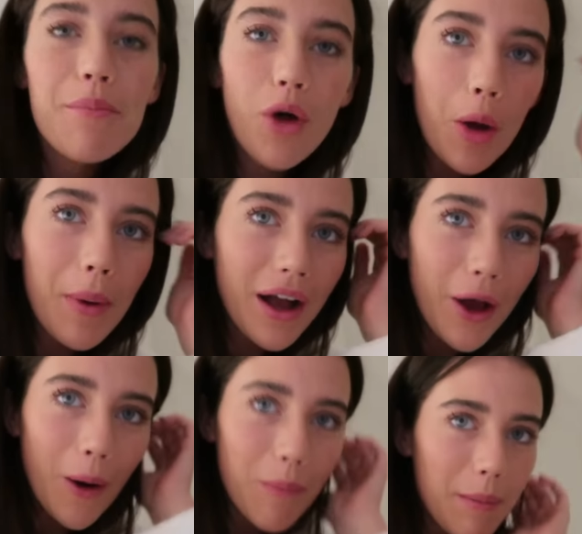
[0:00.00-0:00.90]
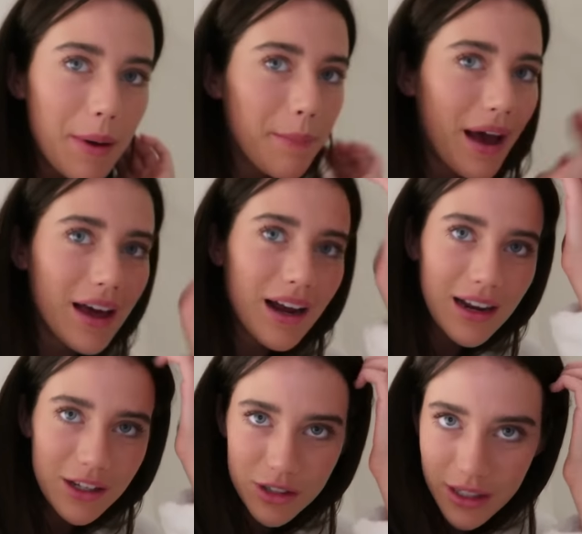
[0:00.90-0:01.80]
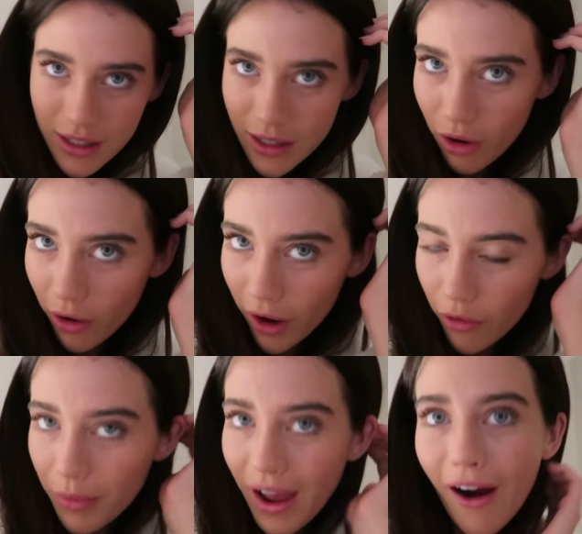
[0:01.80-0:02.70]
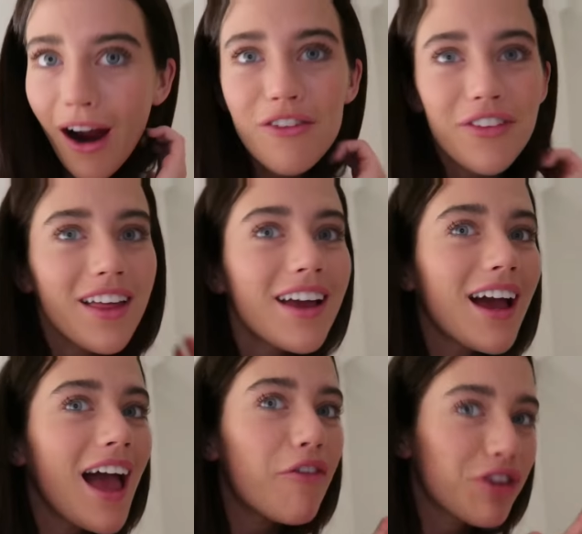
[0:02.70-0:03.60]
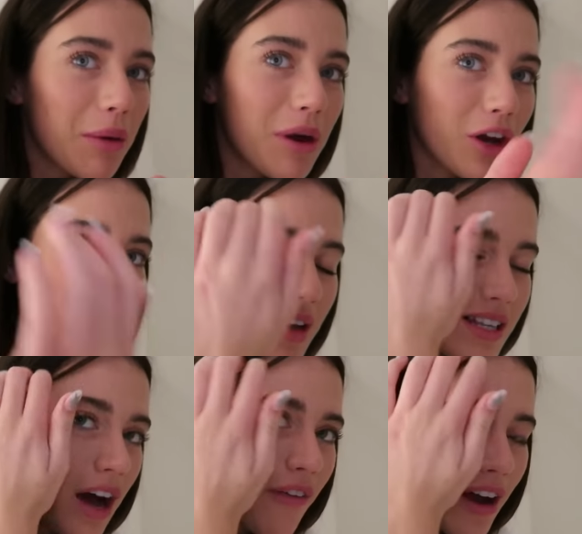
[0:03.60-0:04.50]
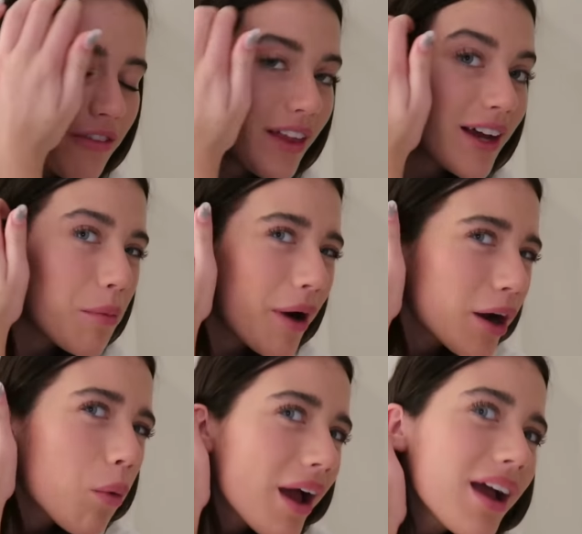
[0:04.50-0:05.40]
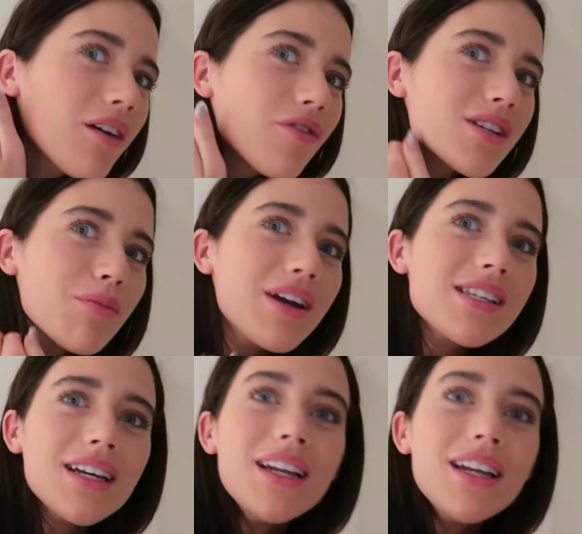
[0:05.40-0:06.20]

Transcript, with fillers: am now back home. I'm in bed. I literally cannot get over my hair. I I feel like every time I look at myself, I feel like I'm wearing a wig for some reason.